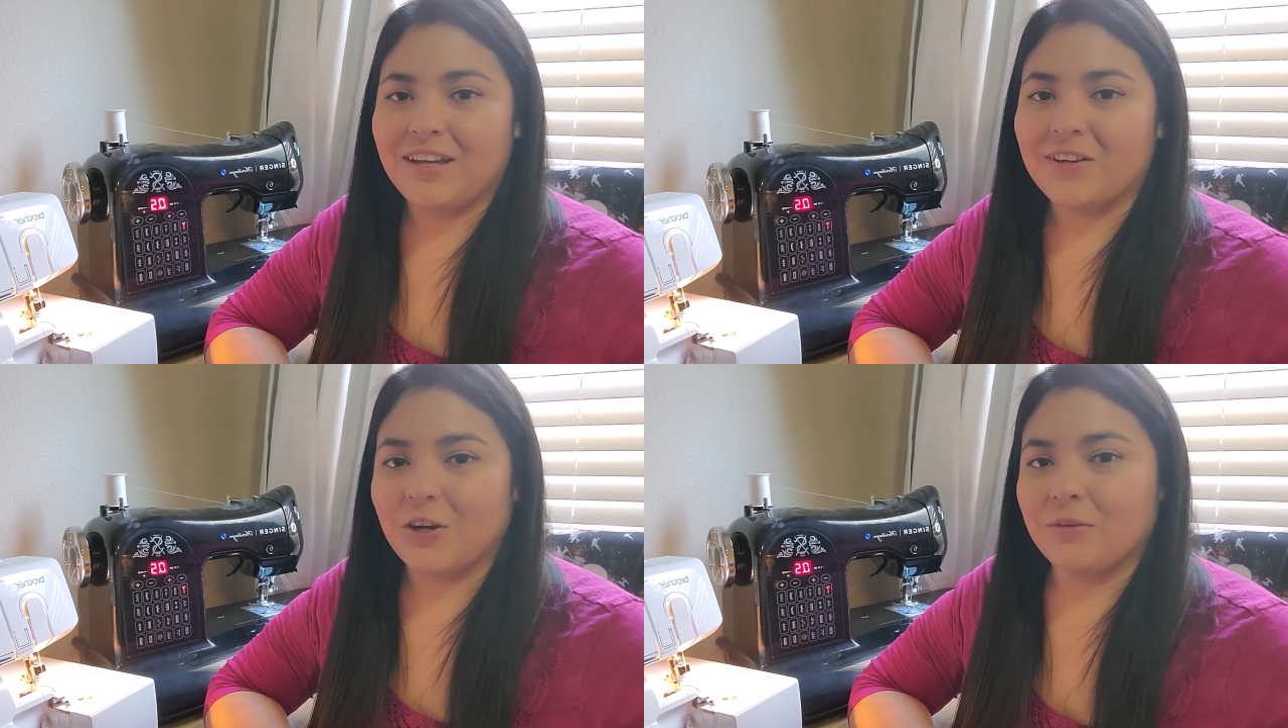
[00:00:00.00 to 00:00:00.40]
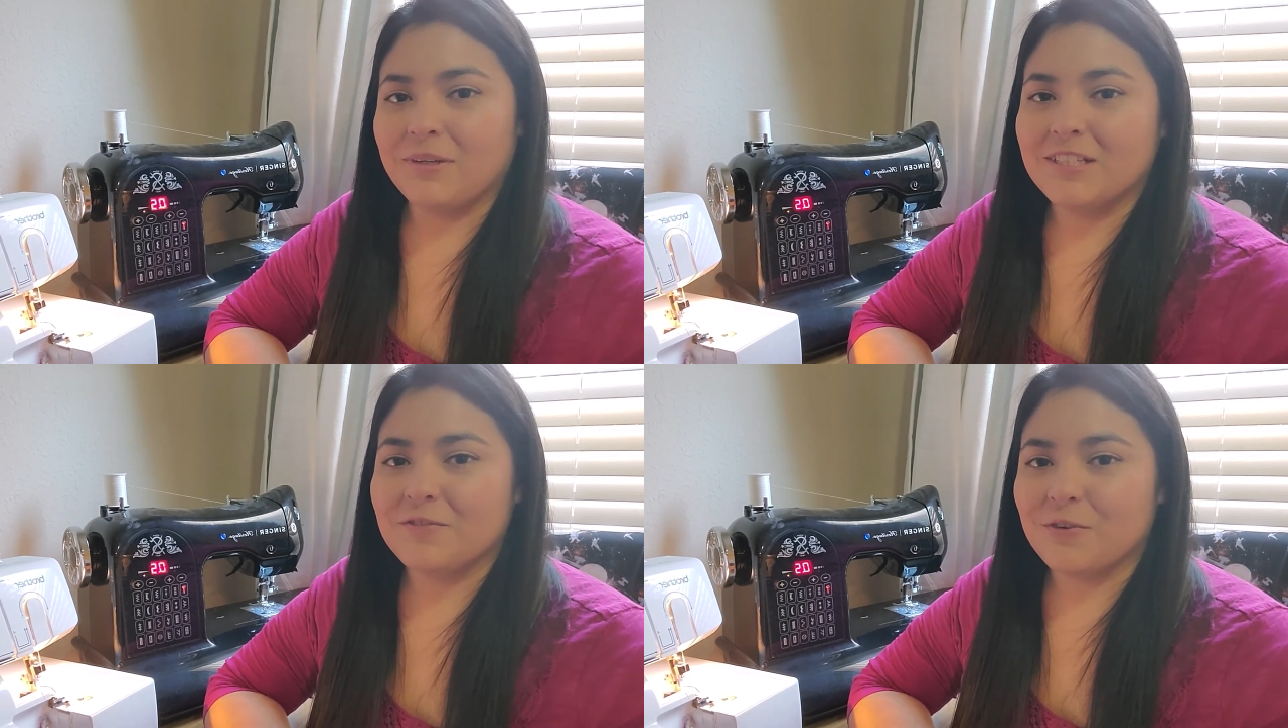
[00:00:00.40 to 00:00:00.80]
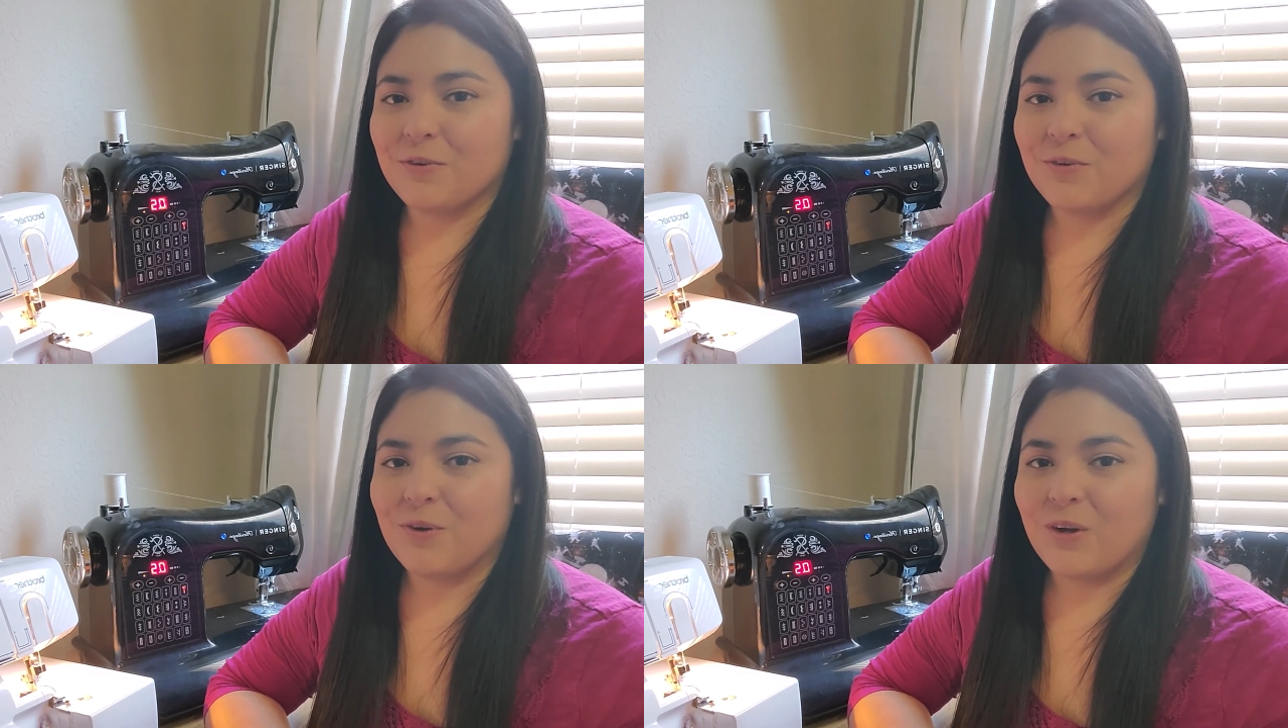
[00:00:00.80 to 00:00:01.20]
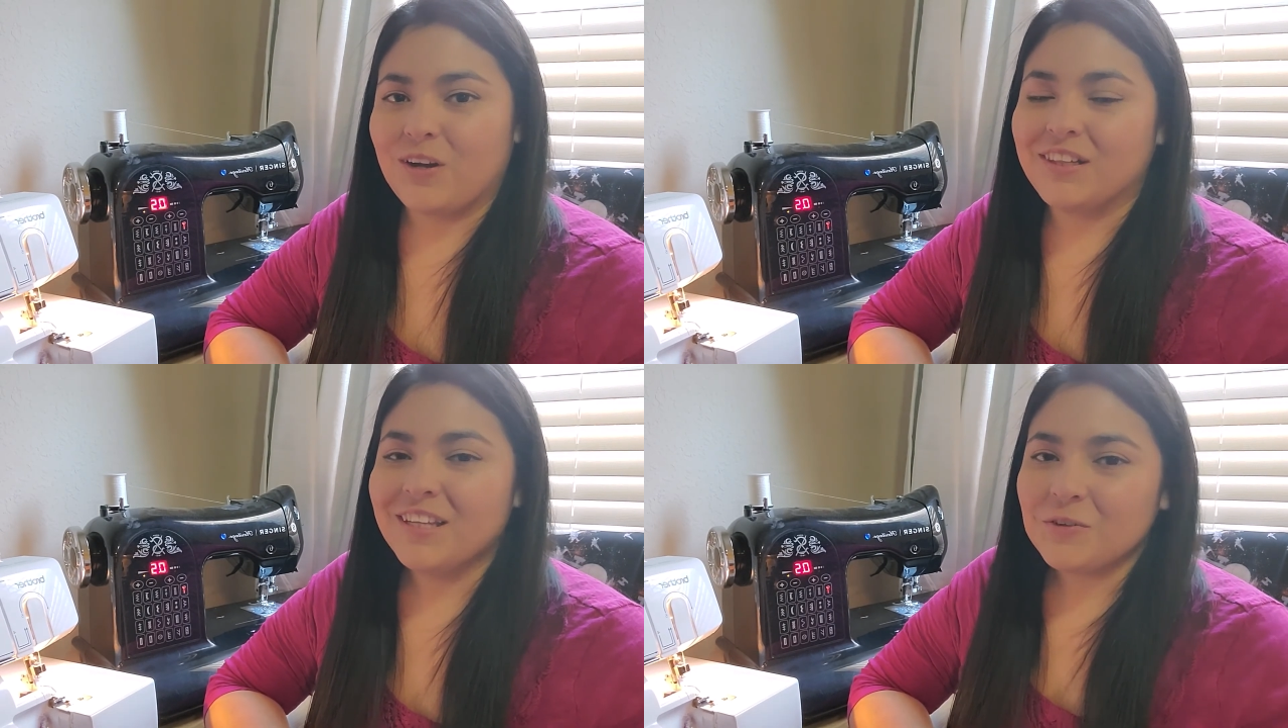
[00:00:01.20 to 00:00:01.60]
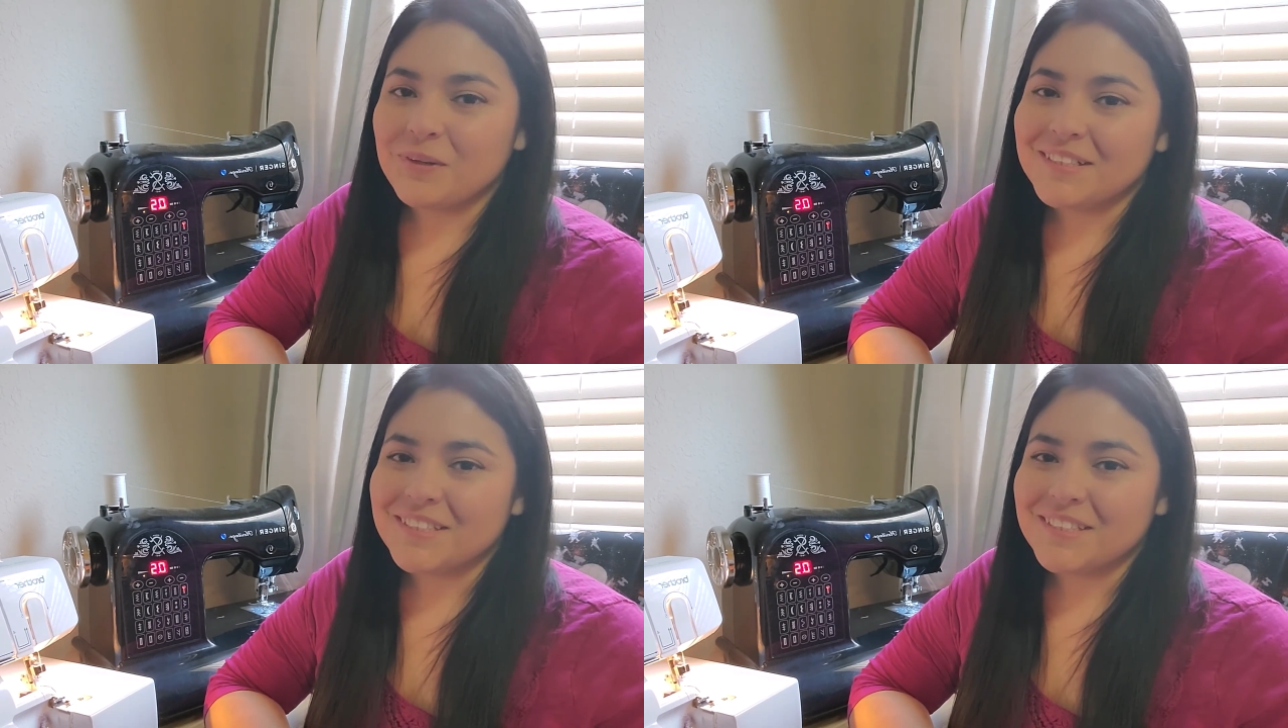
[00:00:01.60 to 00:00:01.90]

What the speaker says: garments for our little ones.